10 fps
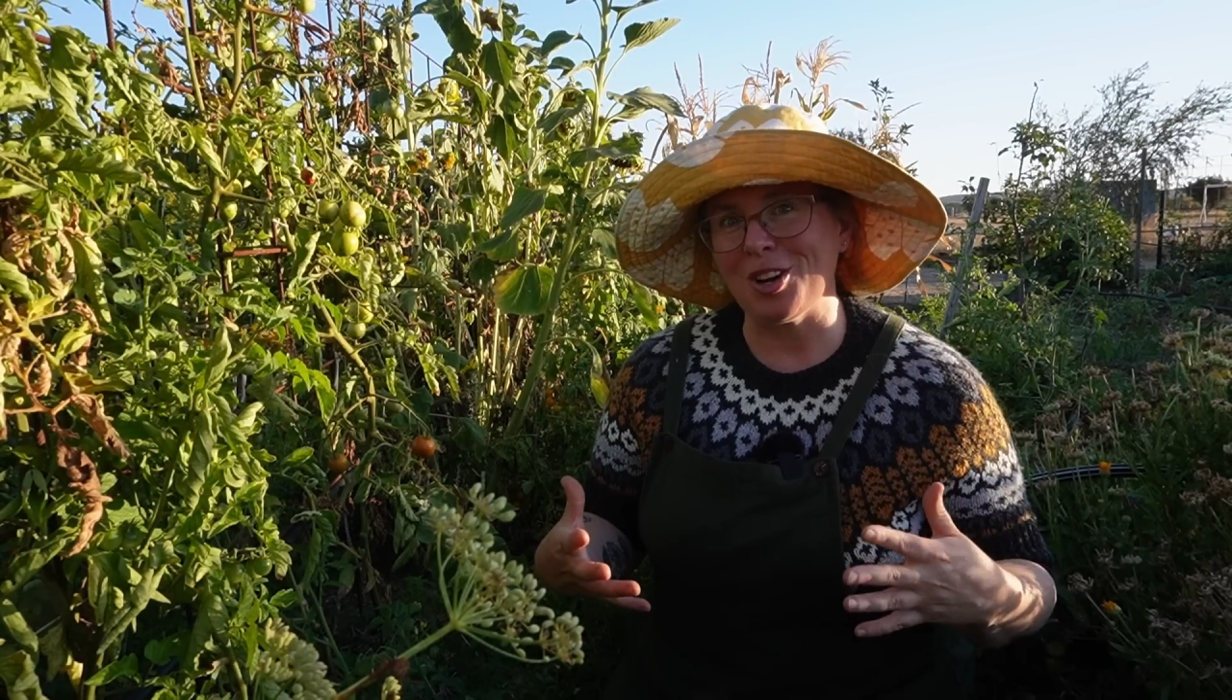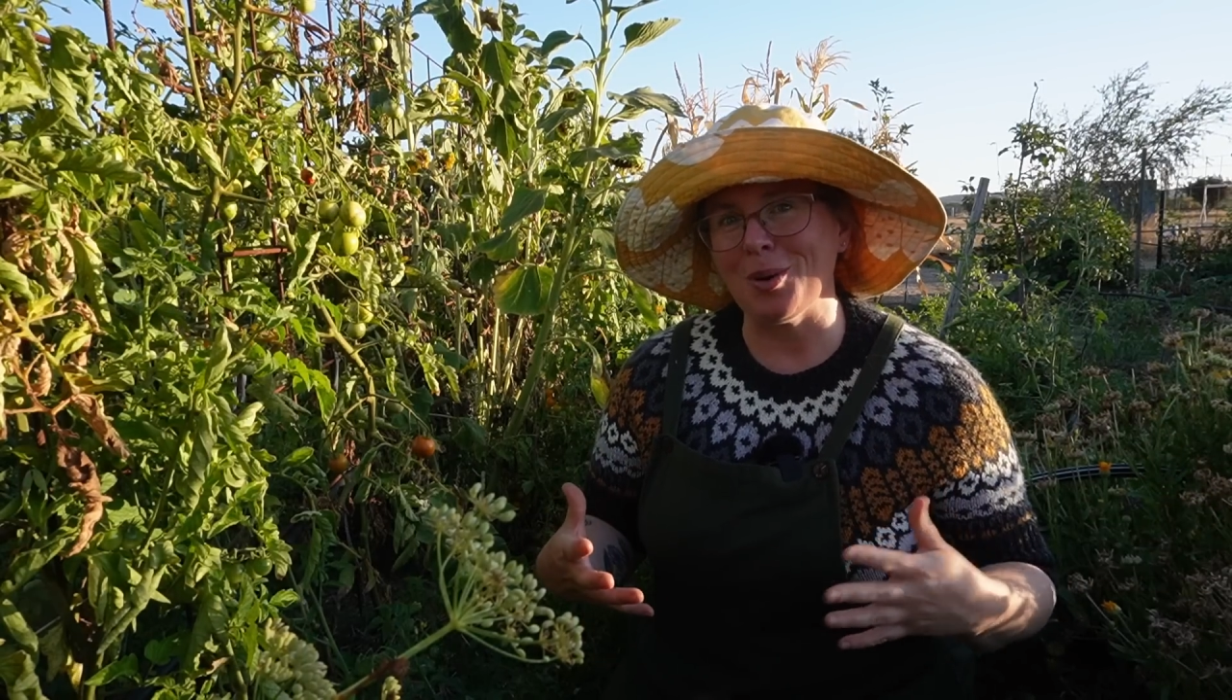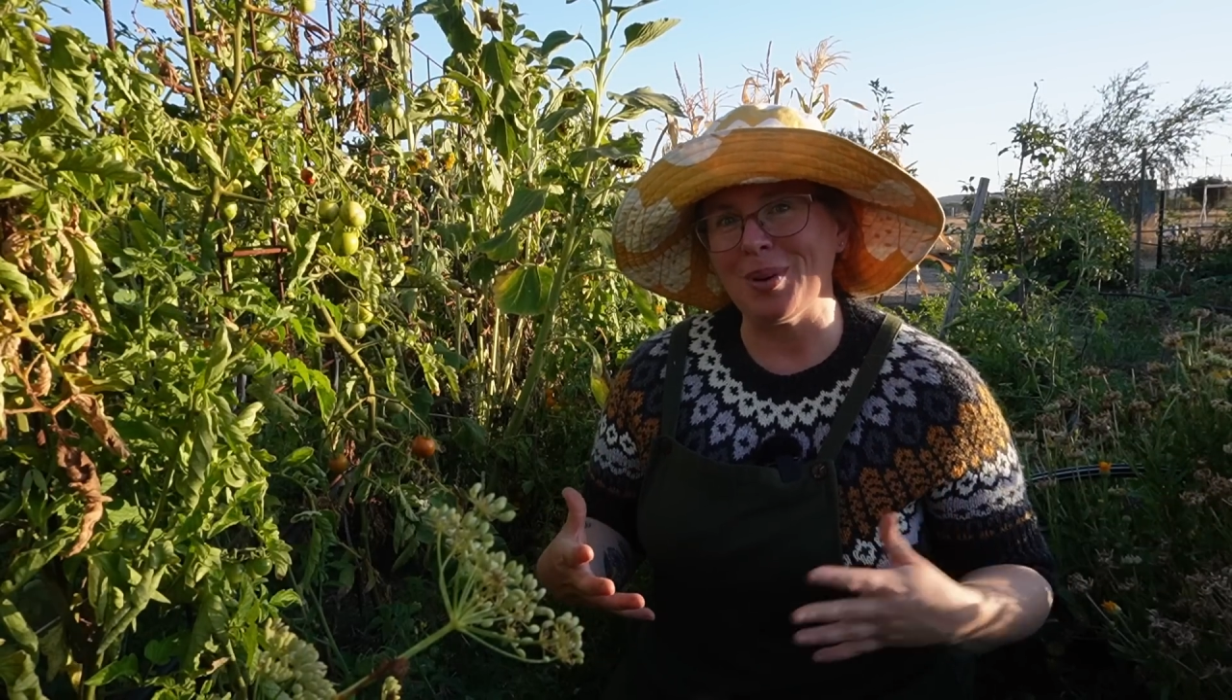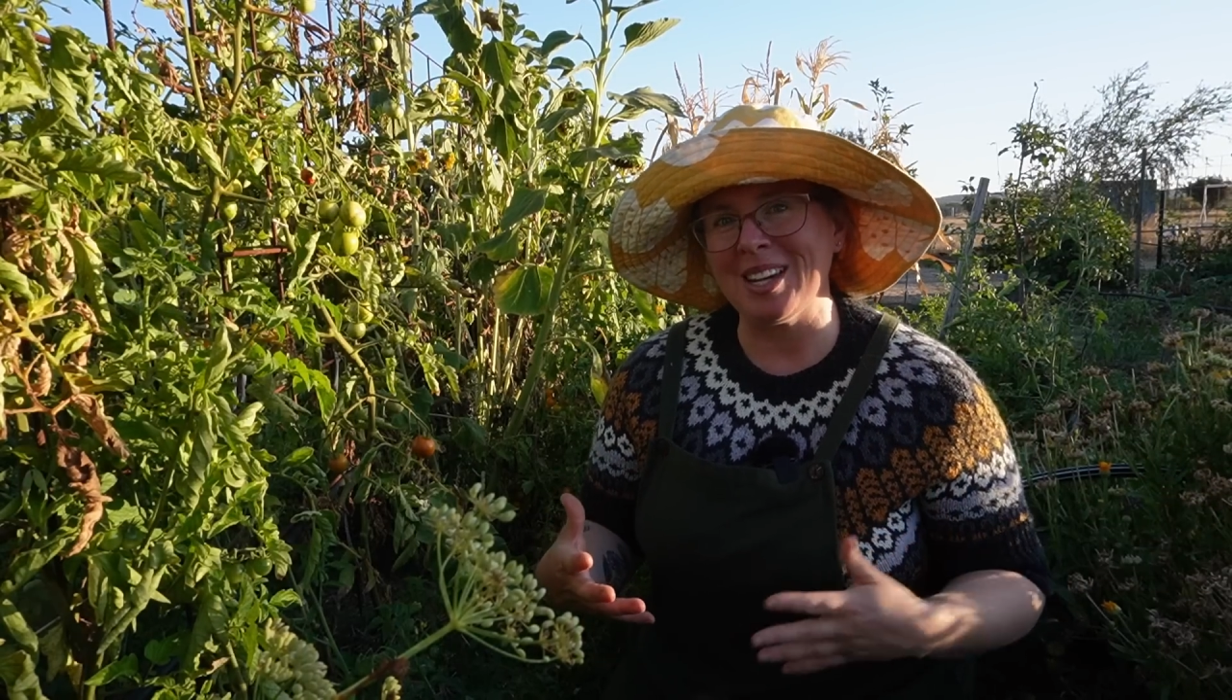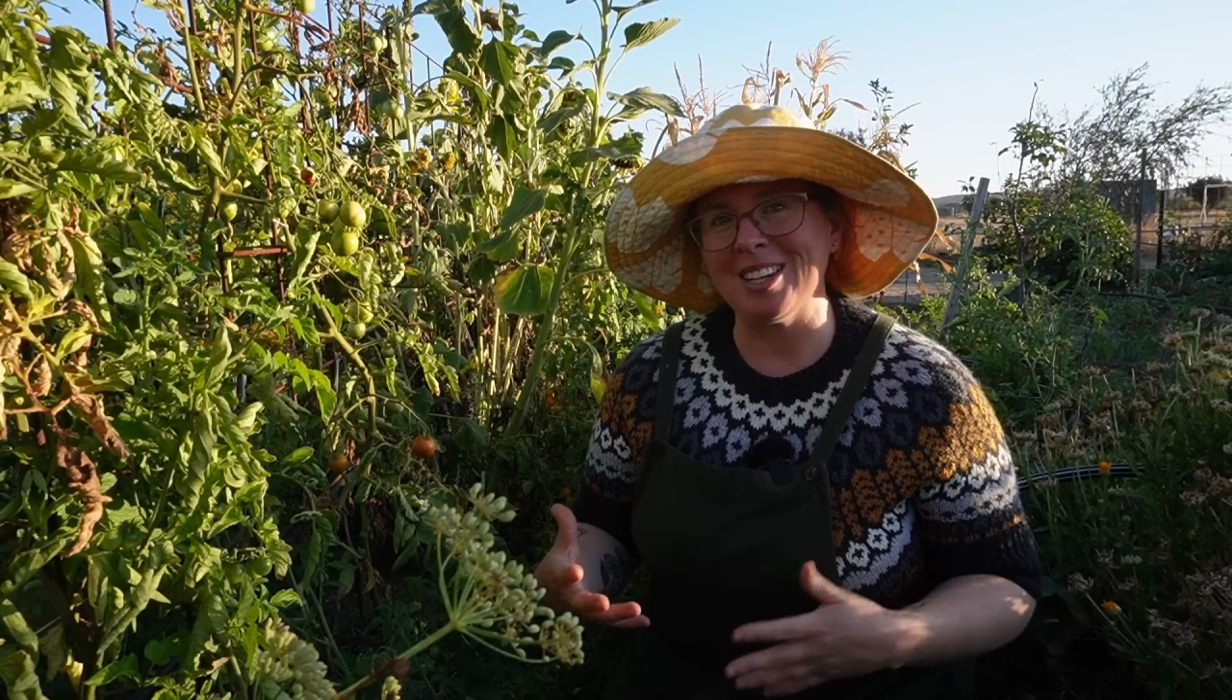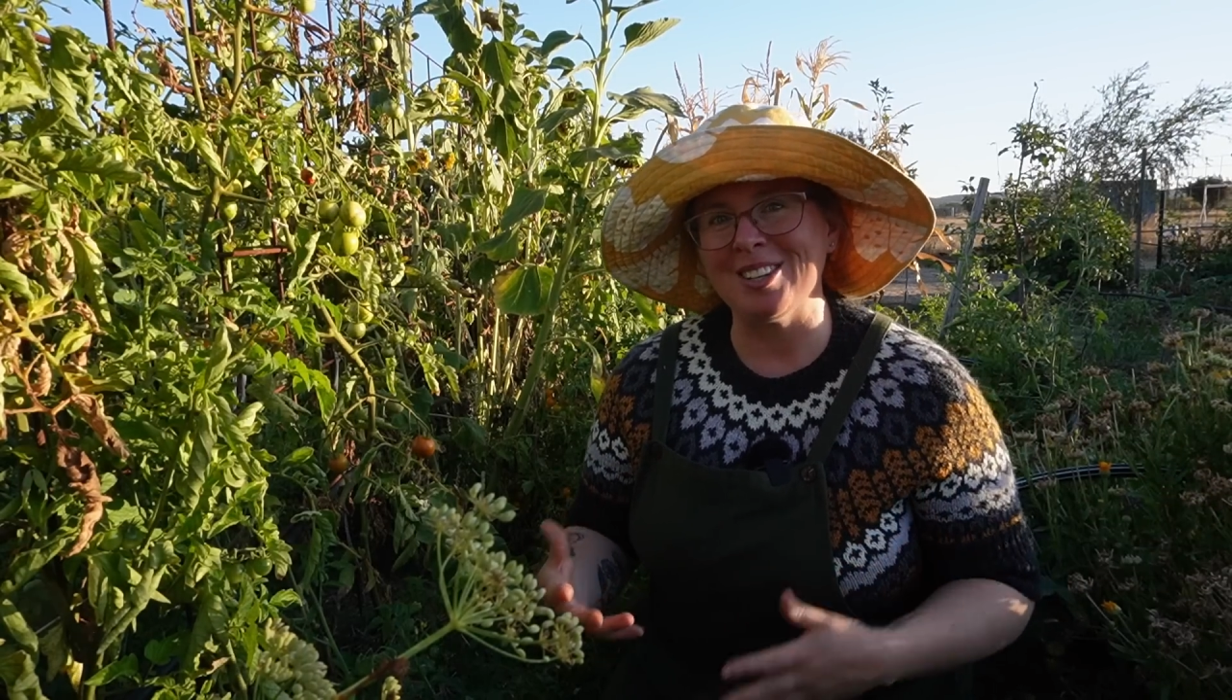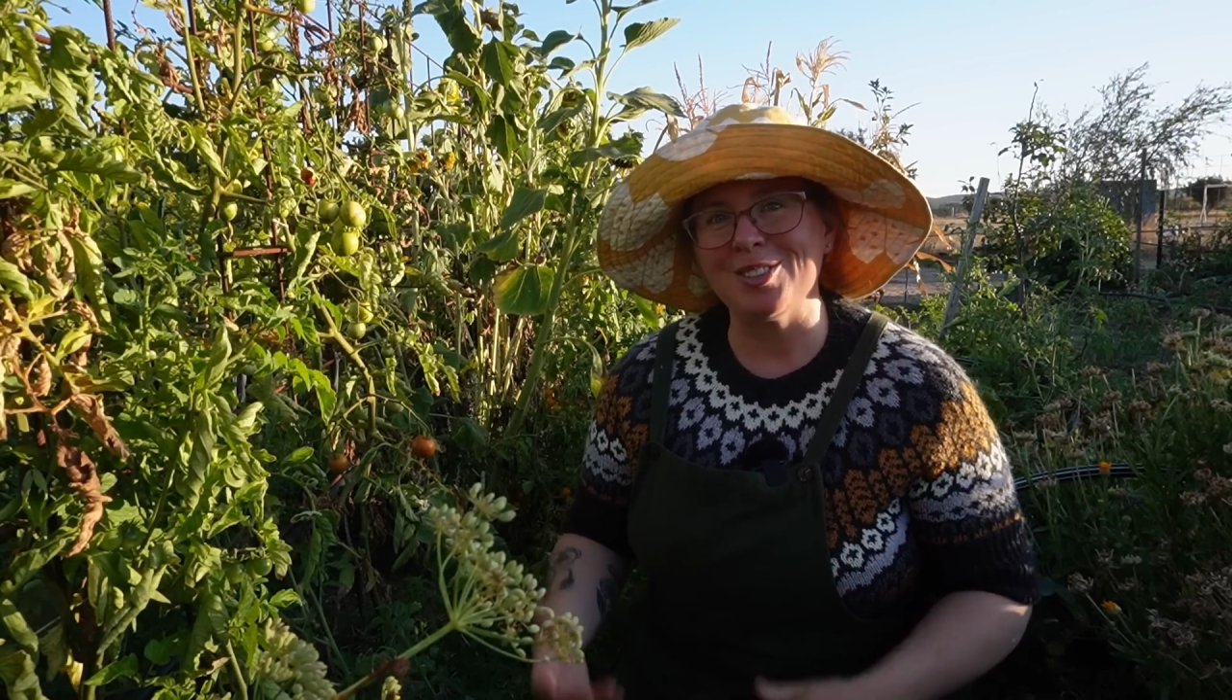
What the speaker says: going